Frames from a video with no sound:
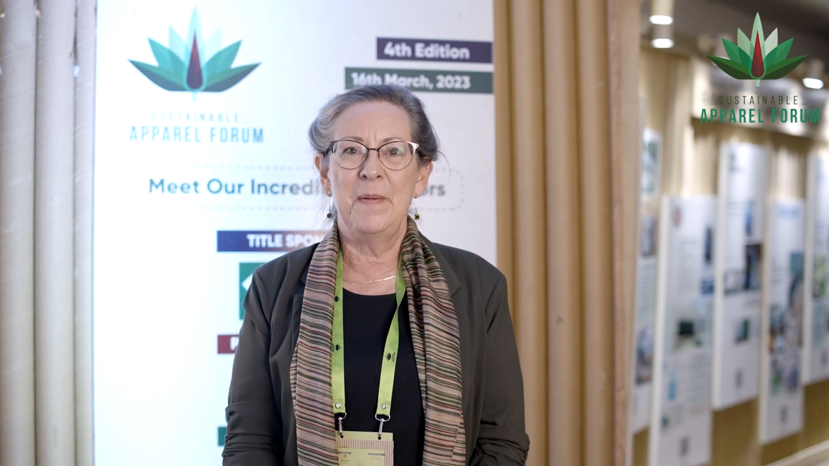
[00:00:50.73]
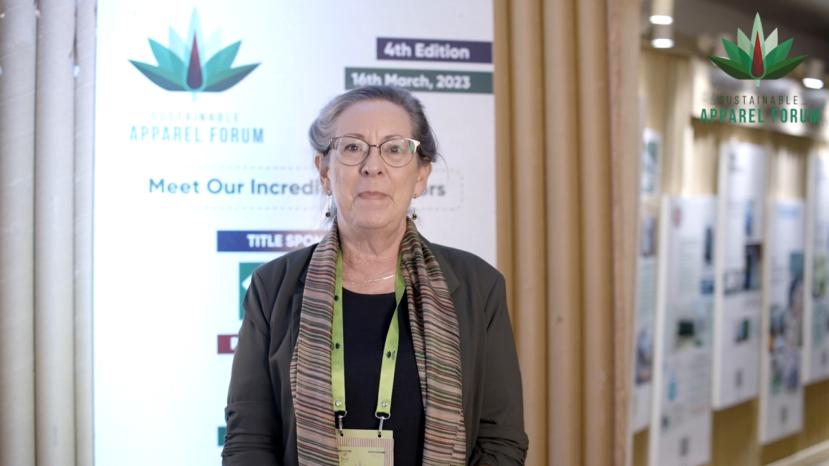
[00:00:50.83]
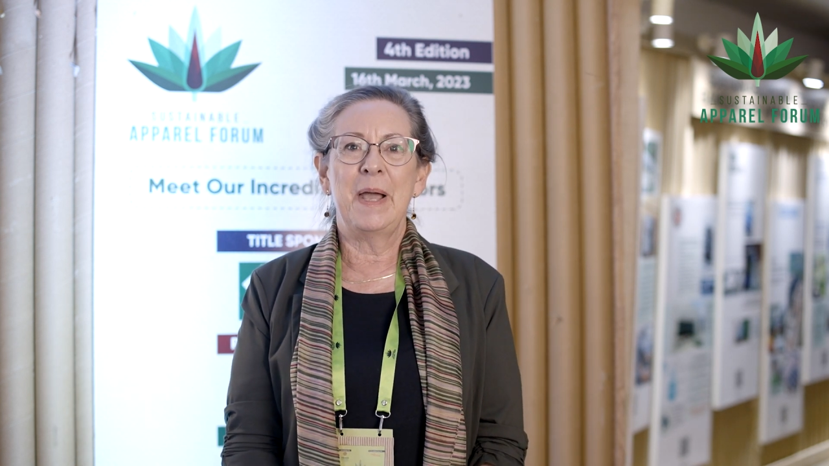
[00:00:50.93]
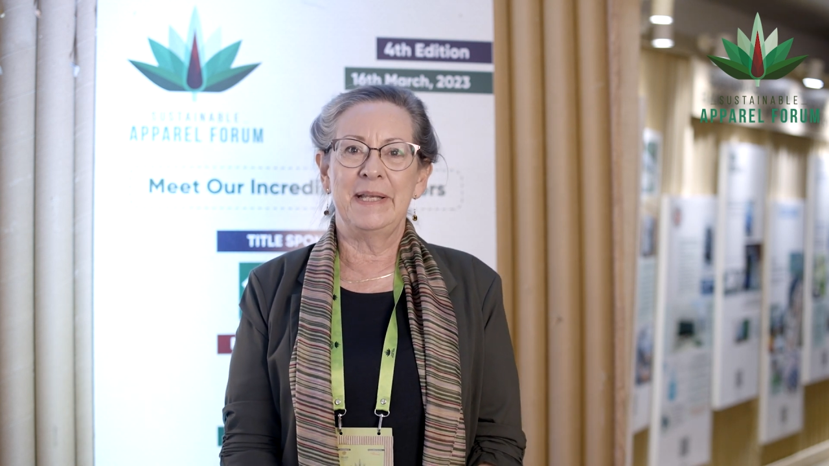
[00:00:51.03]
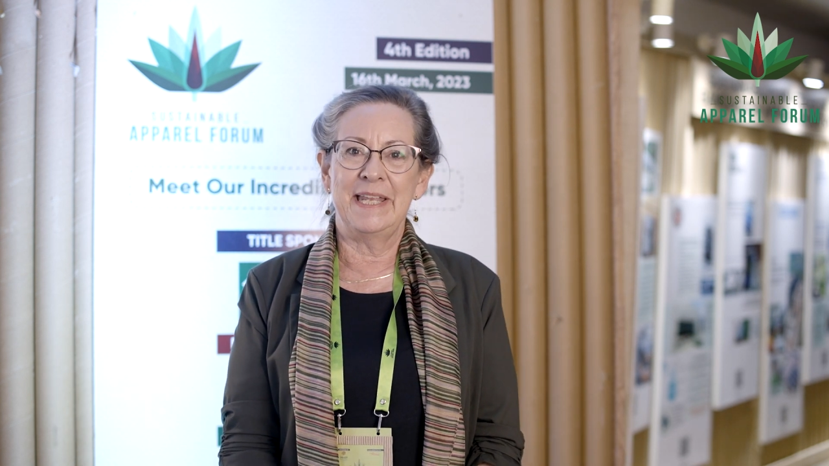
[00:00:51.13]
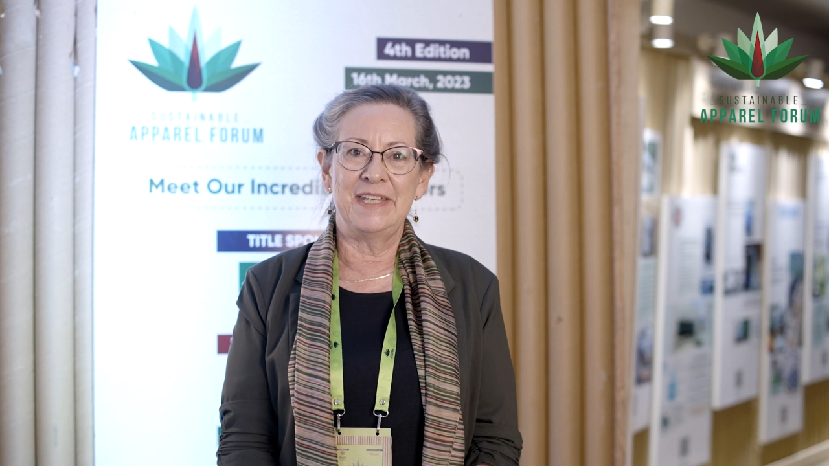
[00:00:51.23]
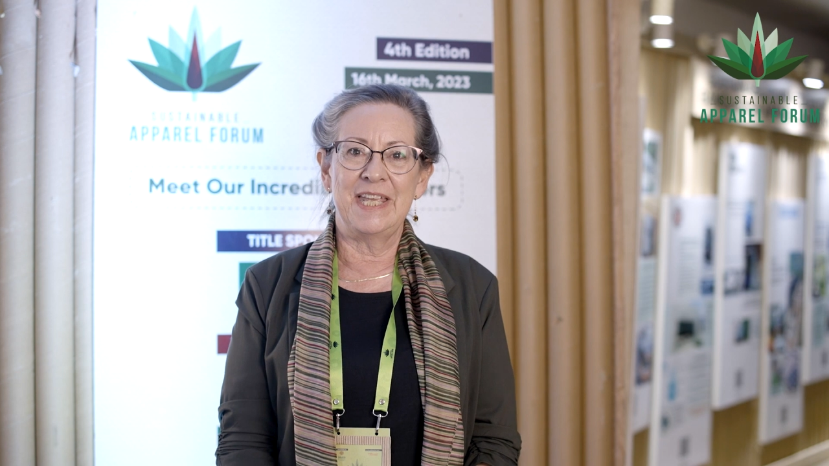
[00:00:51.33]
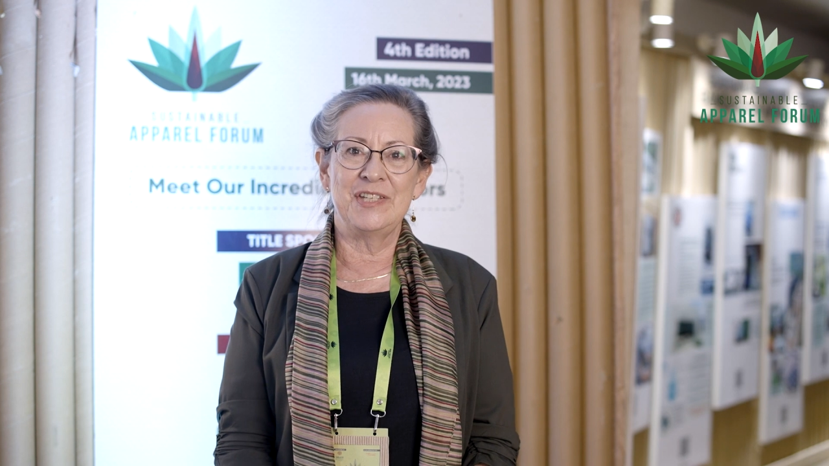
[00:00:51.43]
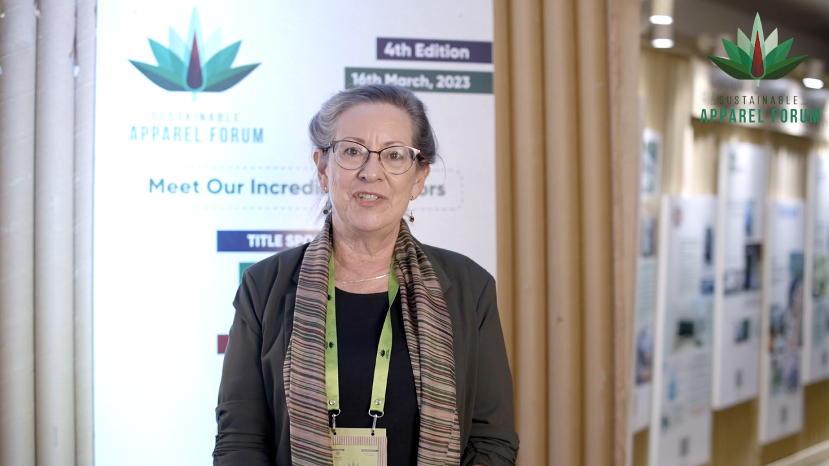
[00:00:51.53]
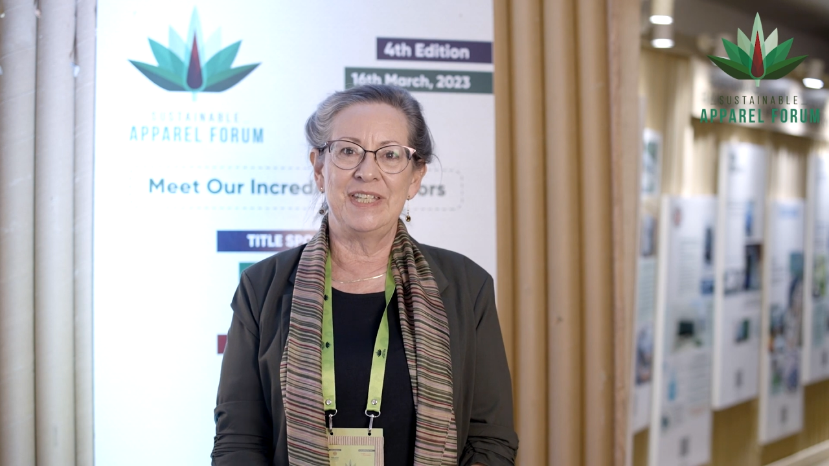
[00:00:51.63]

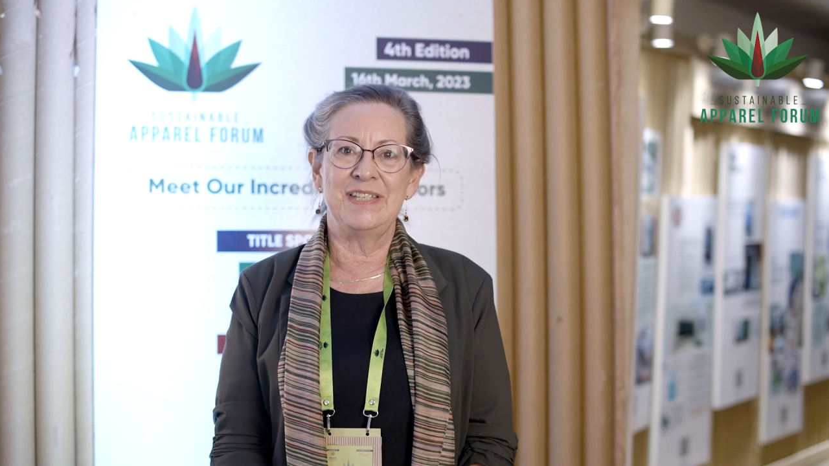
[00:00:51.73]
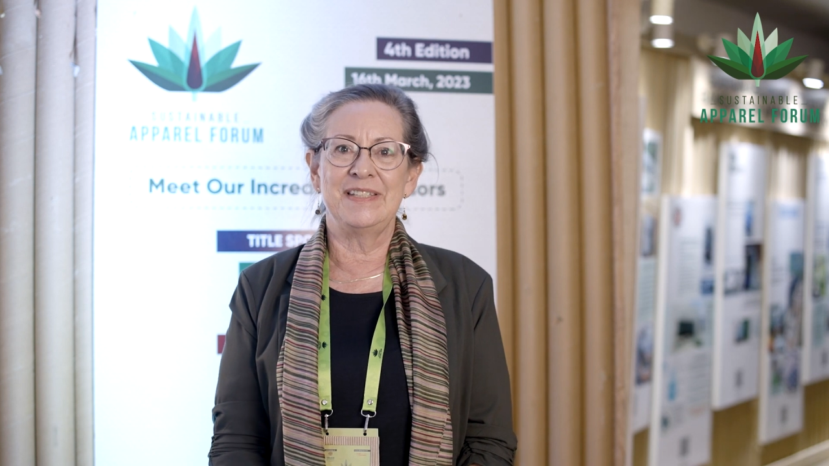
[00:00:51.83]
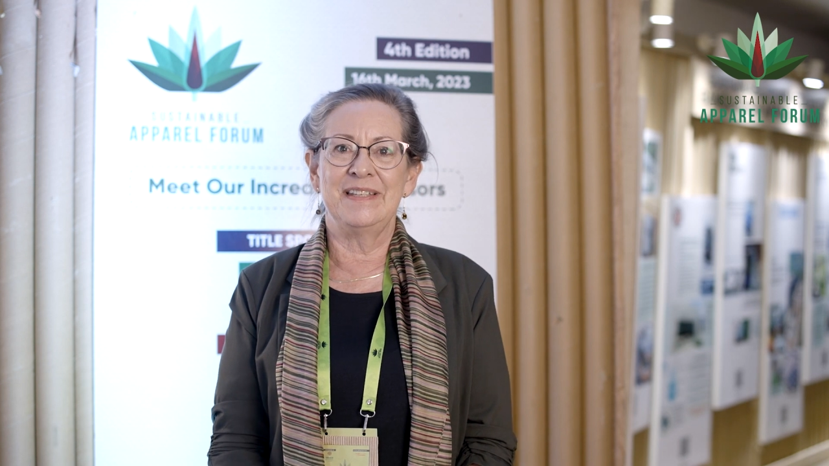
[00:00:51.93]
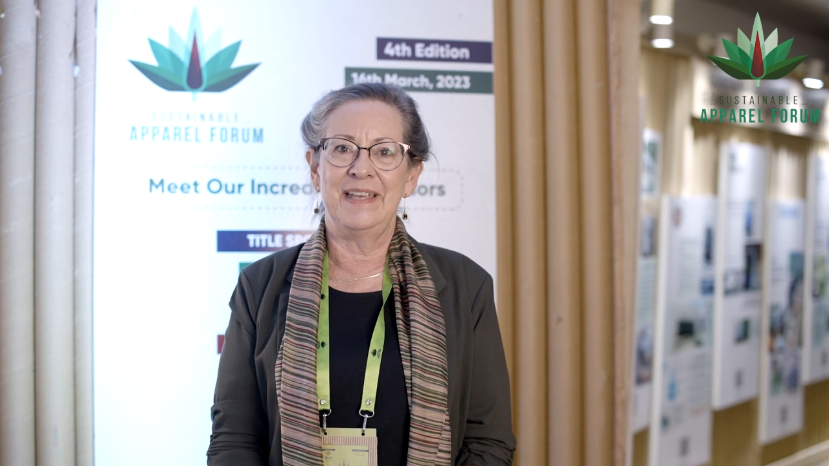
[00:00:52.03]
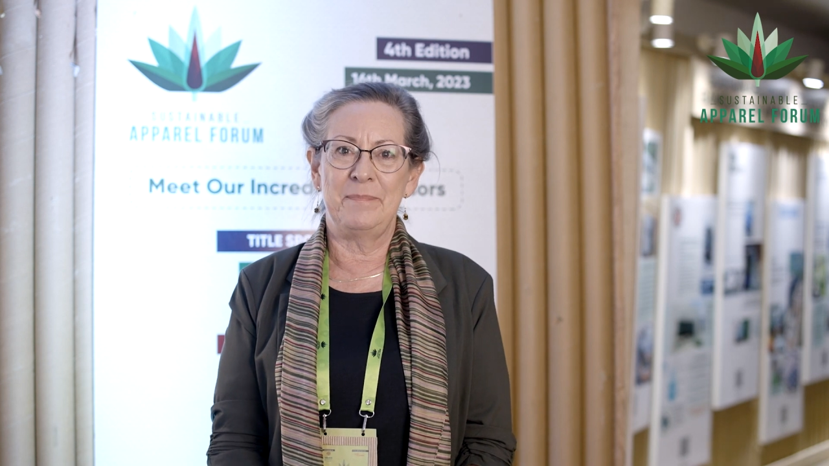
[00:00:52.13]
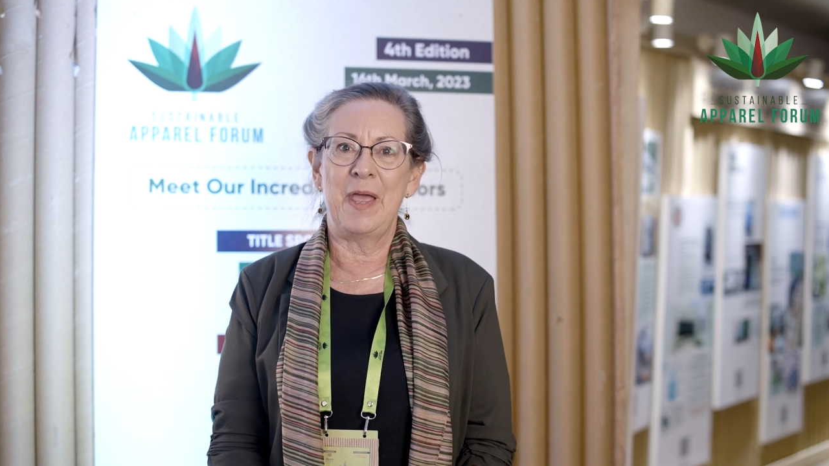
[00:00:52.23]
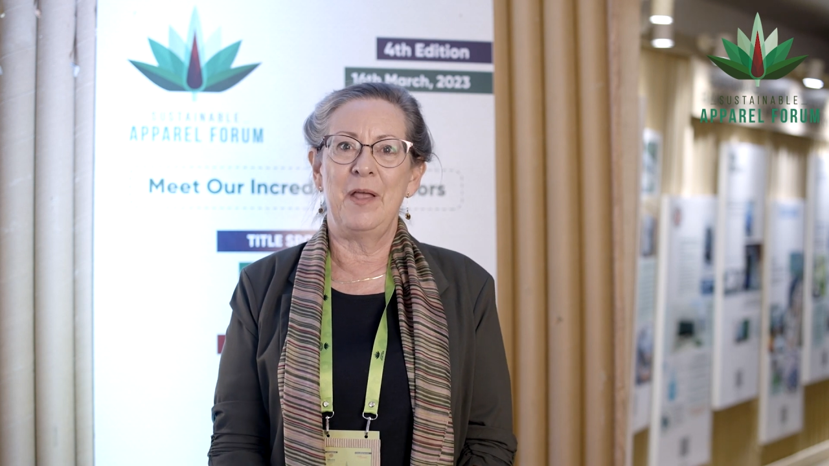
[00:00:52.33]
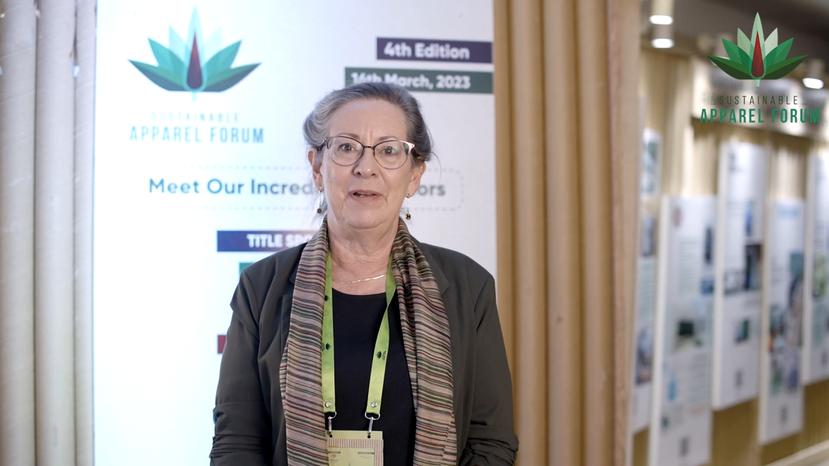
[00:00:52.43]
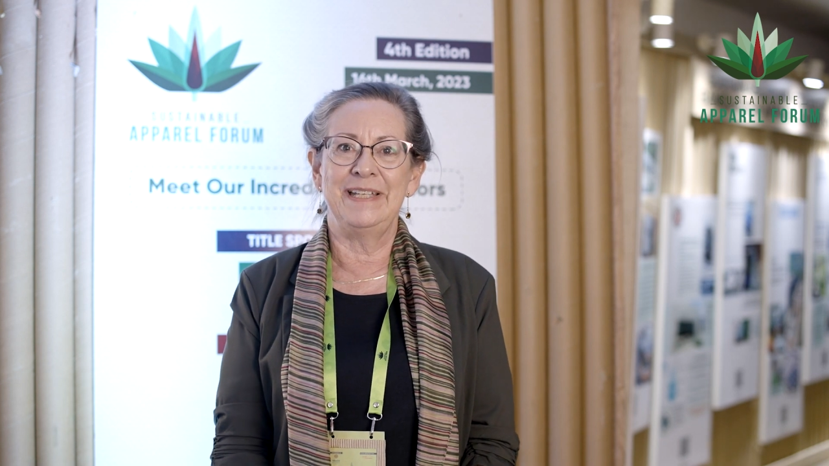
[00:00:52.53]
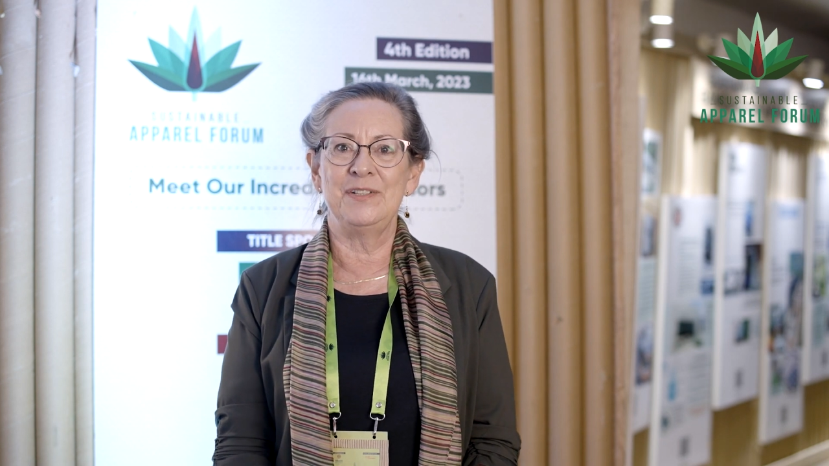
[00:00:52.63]
Bangladeshi
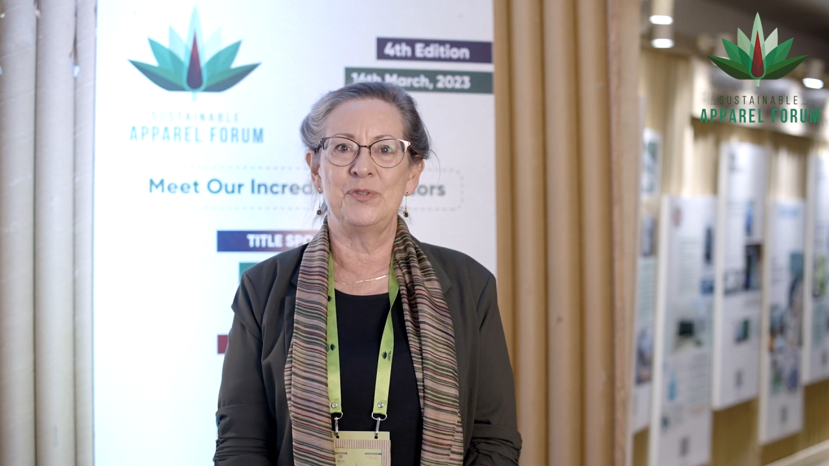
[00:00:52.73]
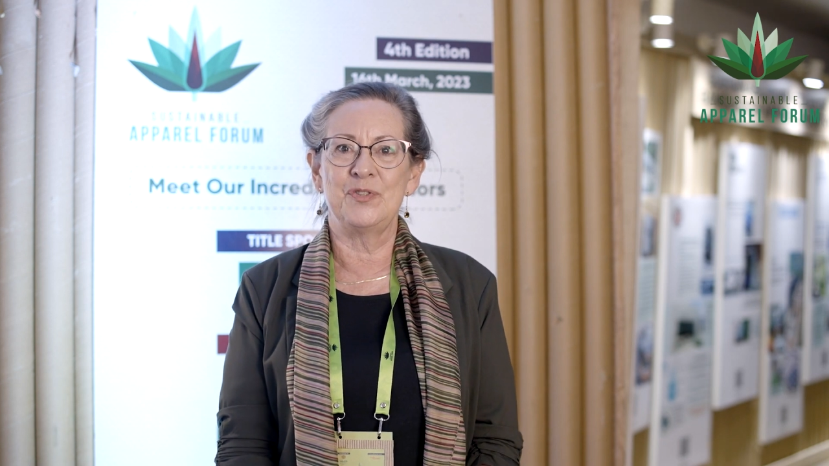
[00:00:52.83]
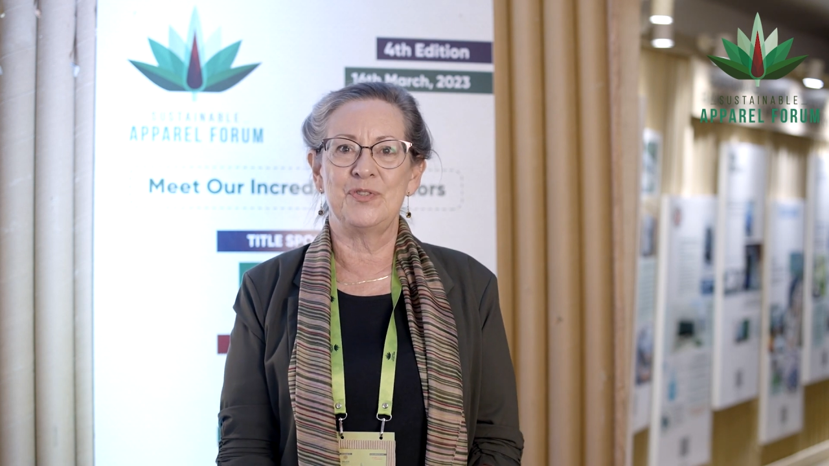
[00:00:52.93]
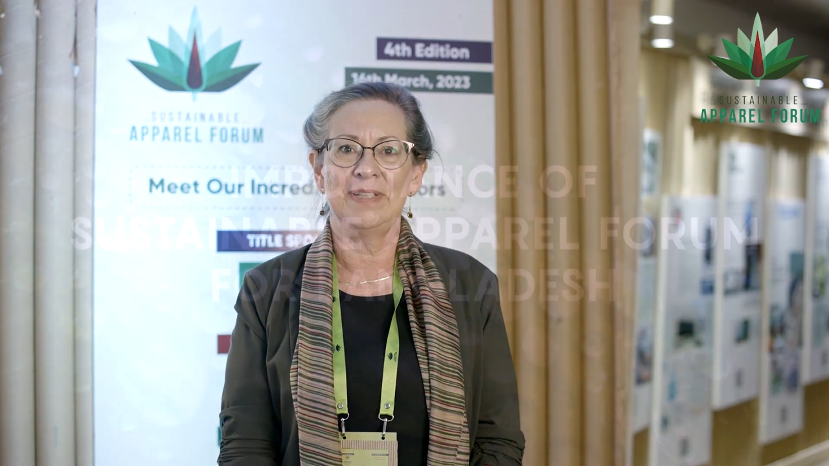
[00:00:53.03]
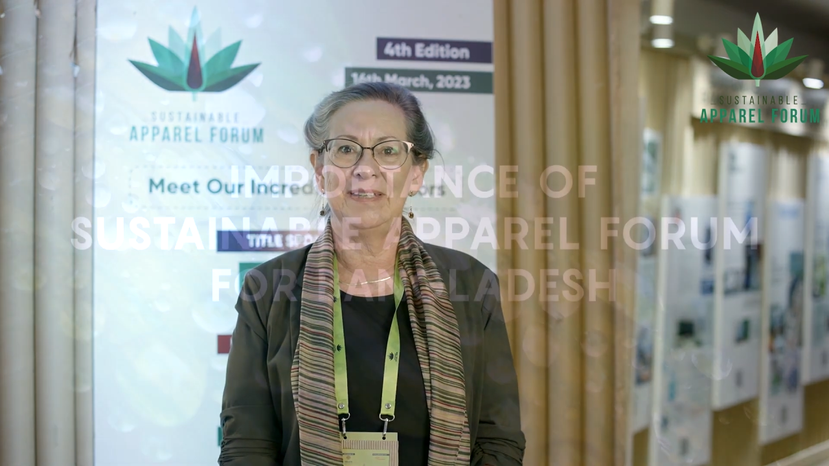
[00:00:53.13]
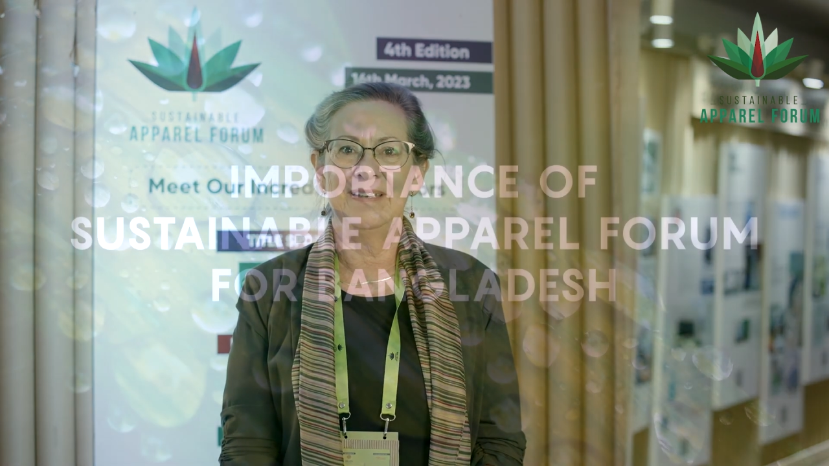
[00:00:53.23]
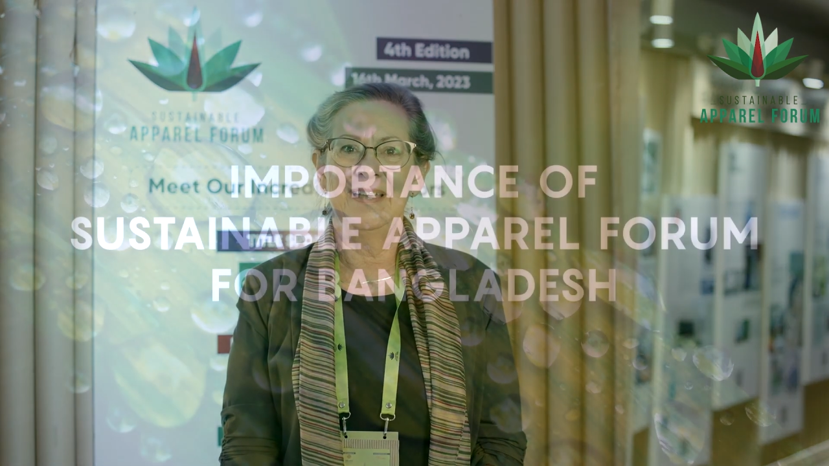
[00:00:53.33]
apparel industry.